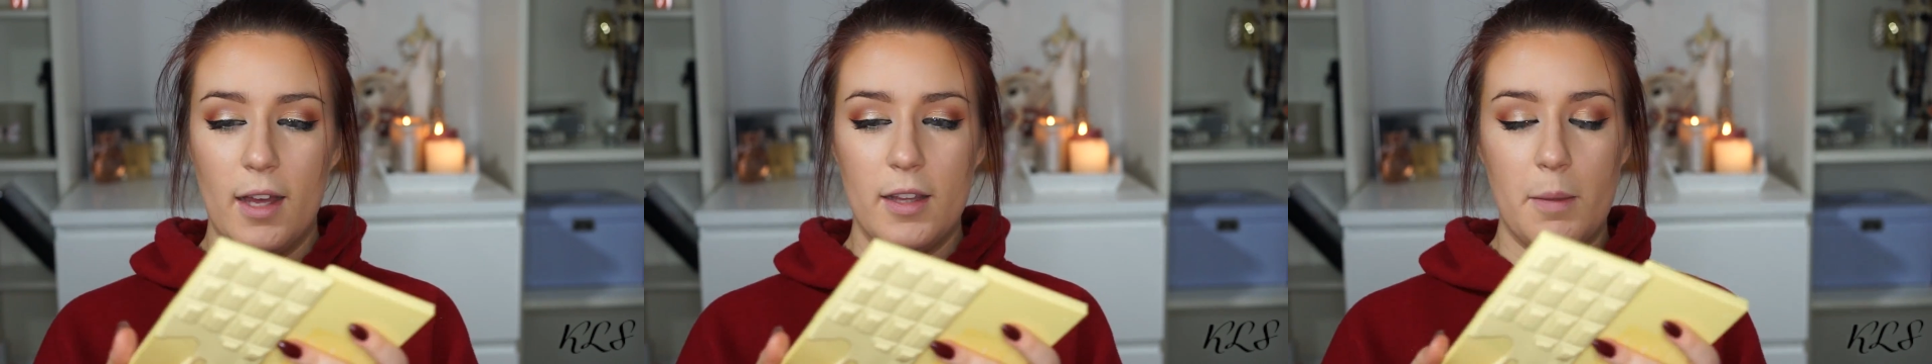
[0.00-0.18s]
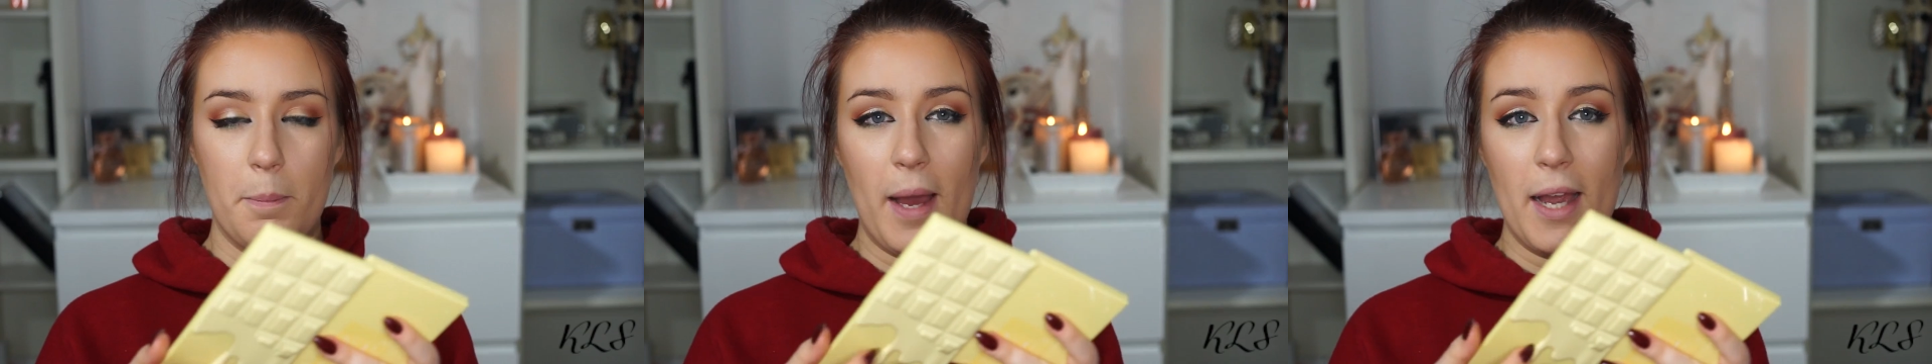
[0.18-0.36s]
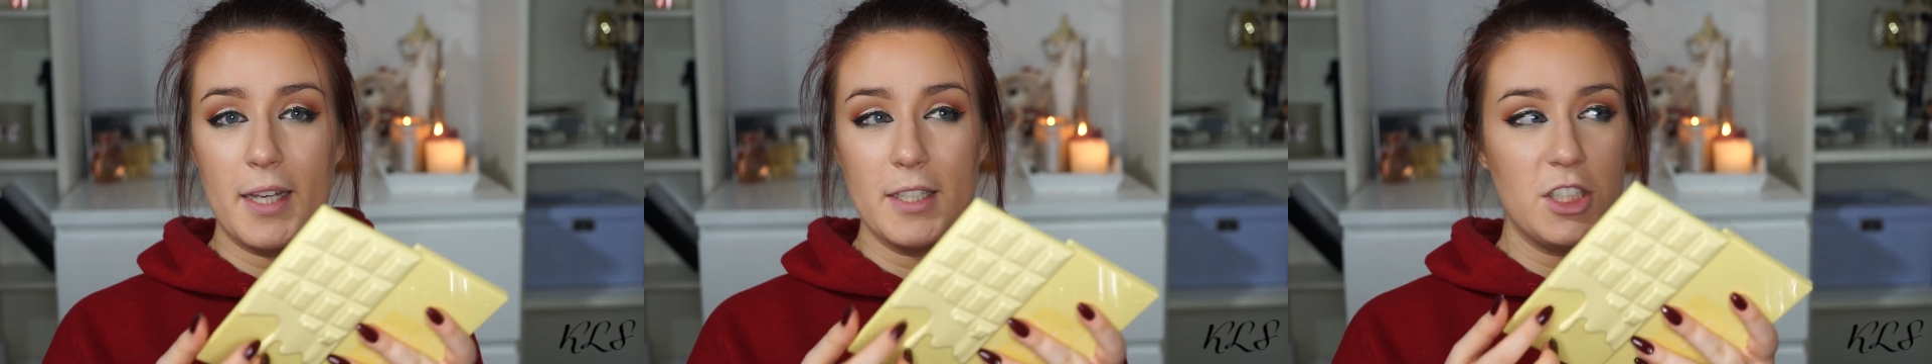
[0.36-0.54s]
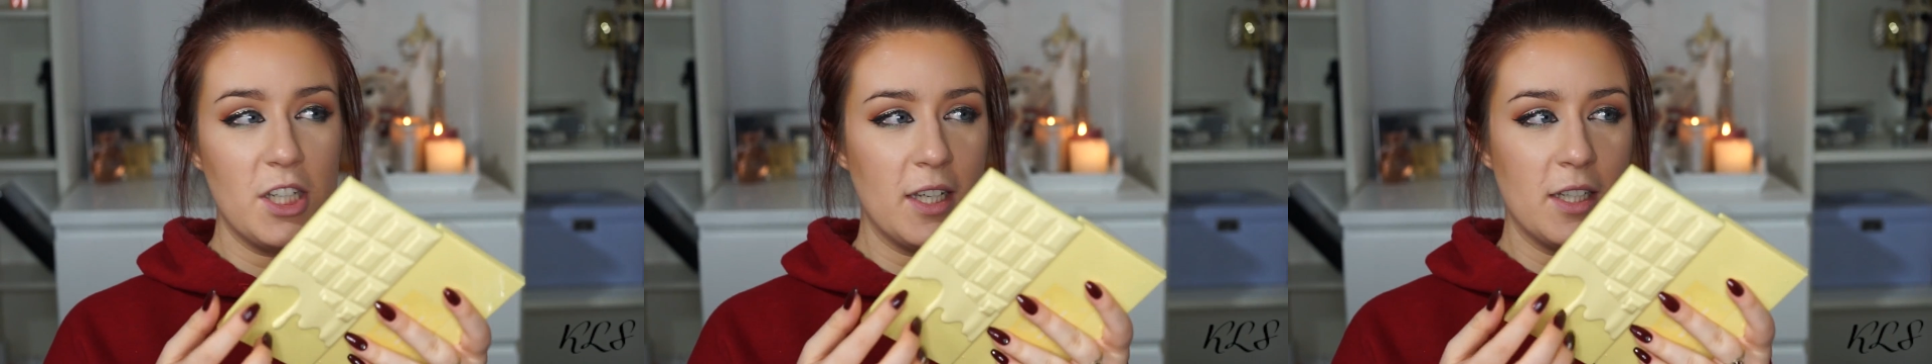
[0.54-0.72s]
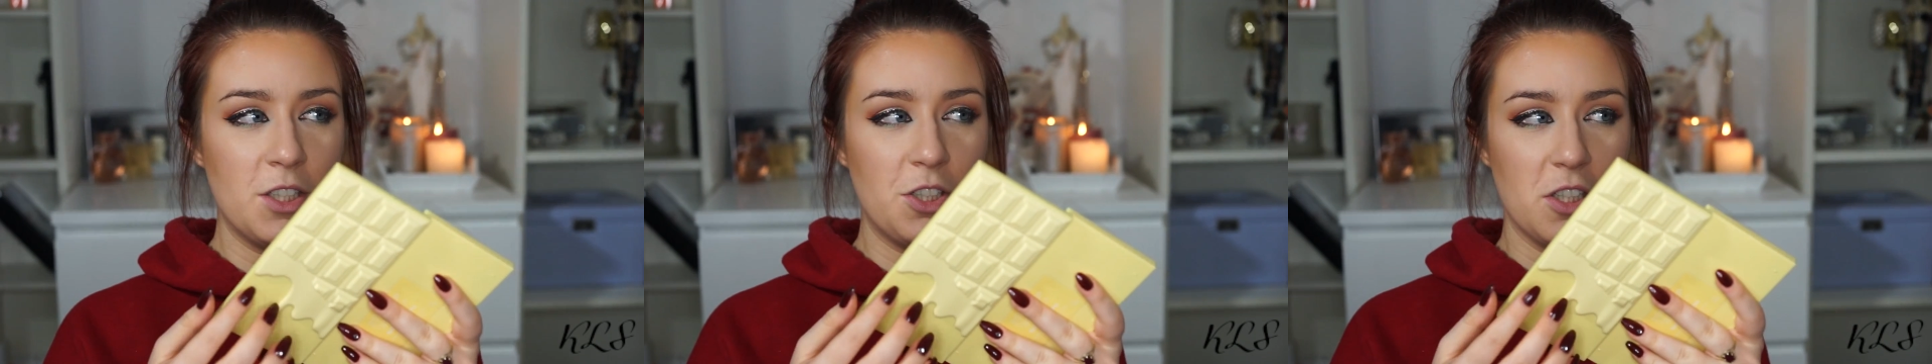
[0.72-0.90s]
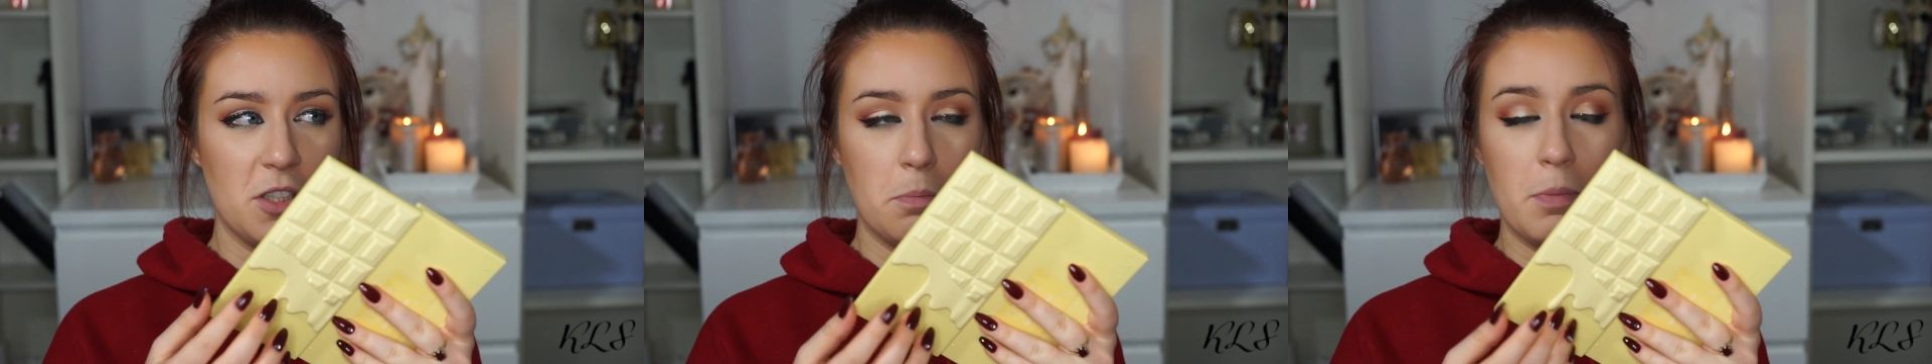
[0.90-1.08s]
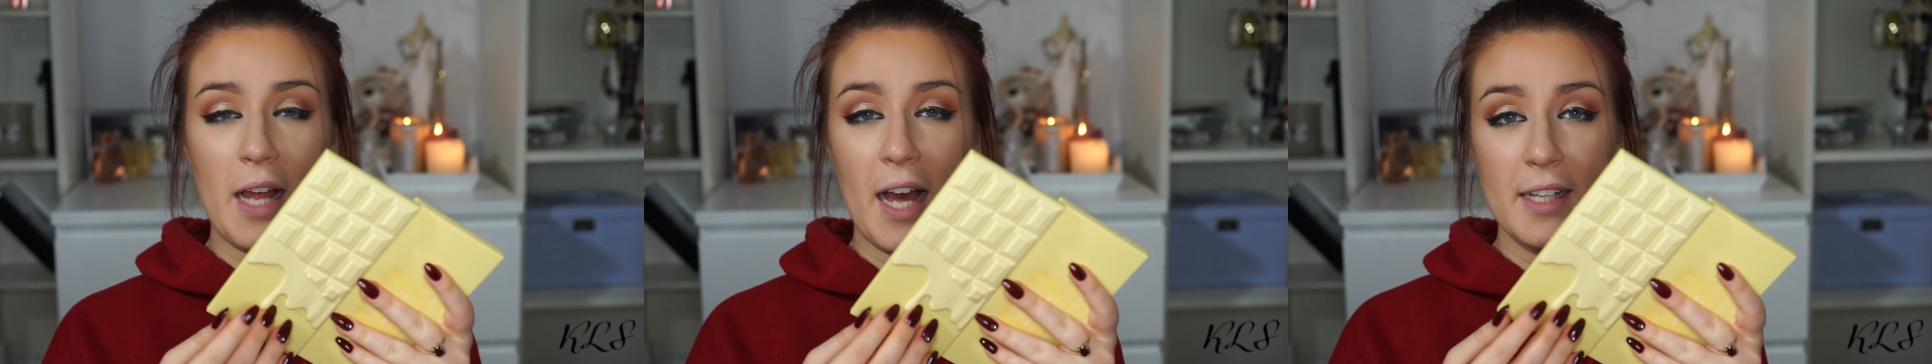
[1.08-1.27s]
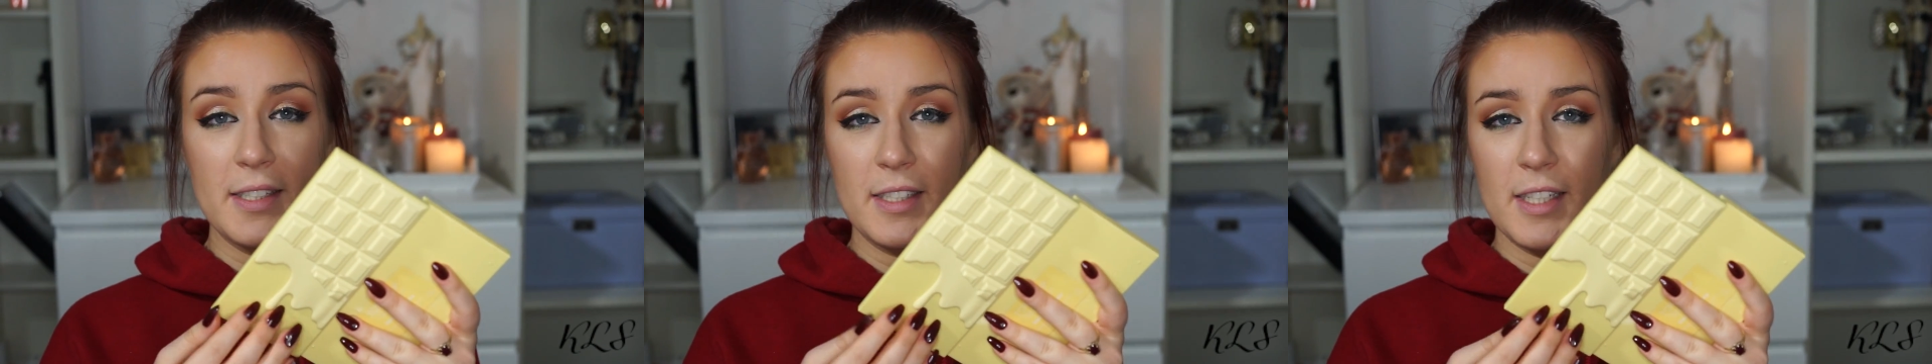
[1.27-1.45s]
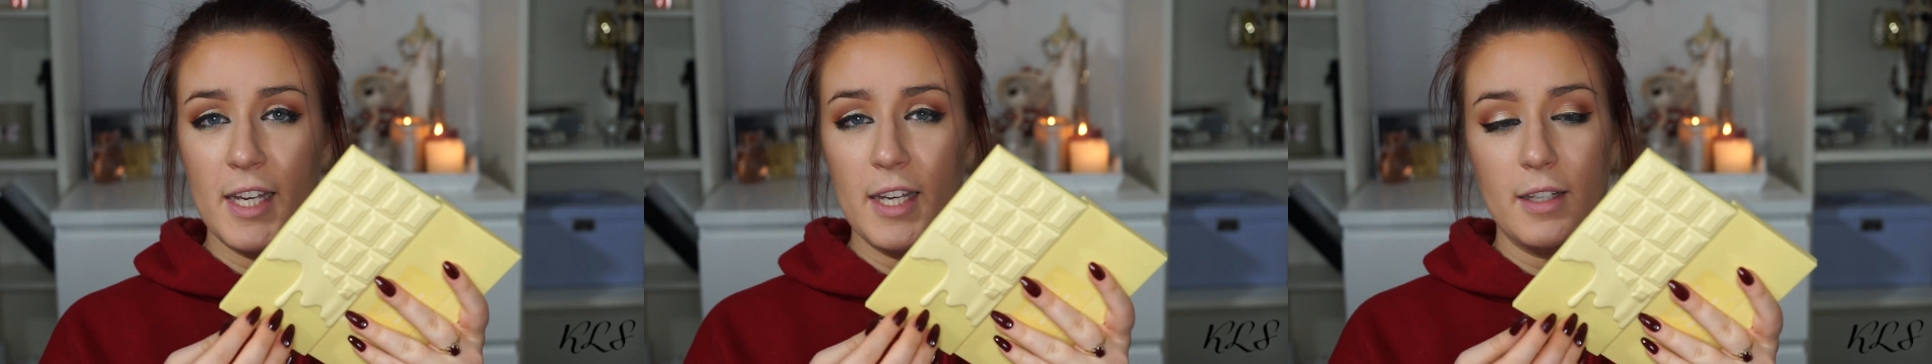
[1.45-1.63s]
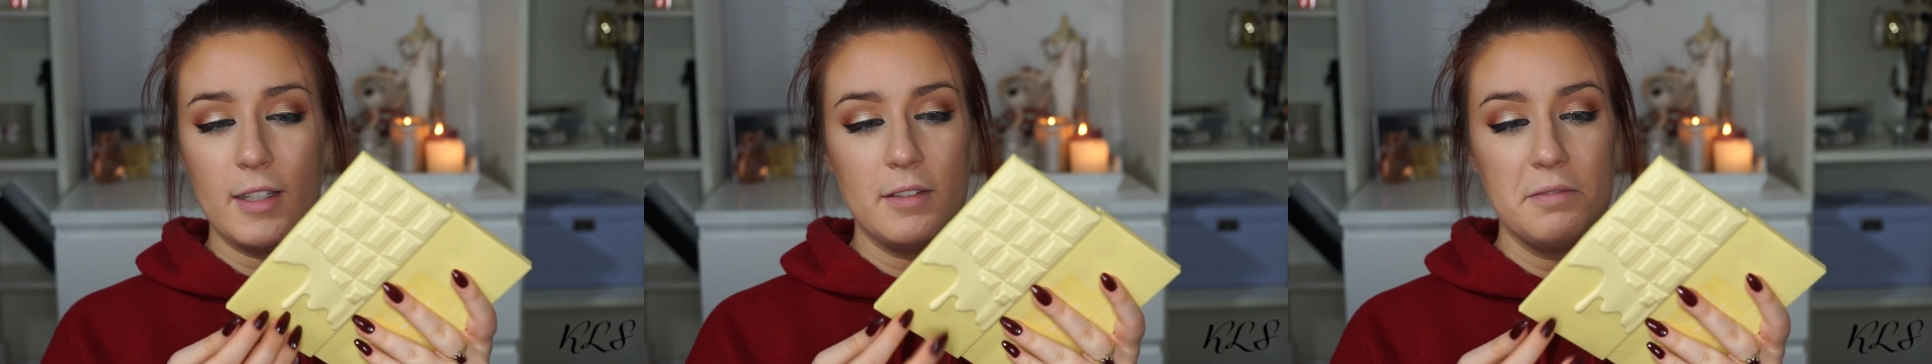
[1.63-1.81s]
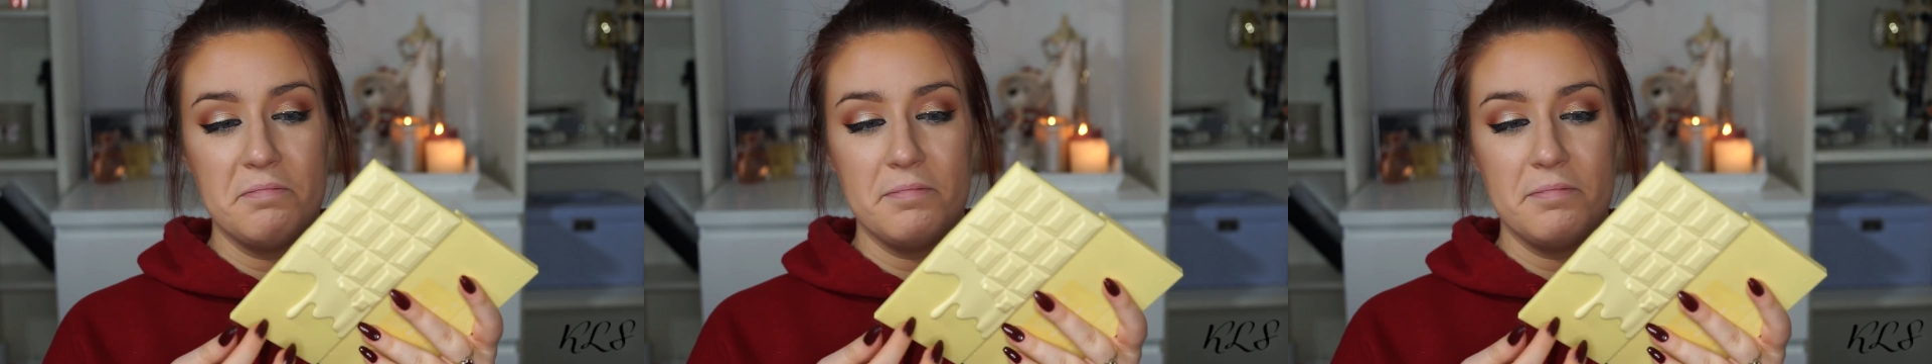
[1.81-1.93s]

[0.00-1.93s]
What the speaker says: The packaging is just plastic.